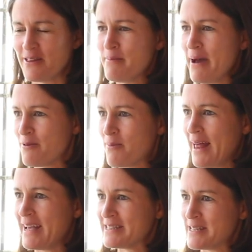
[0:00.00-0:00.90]
the amount of
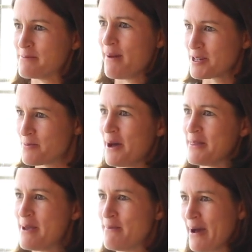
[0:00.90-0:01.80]
players is matched by
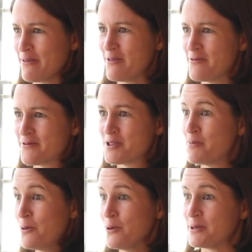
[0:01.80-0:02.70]
the amount of
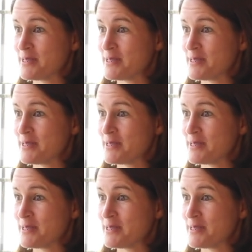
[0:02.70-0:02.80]
support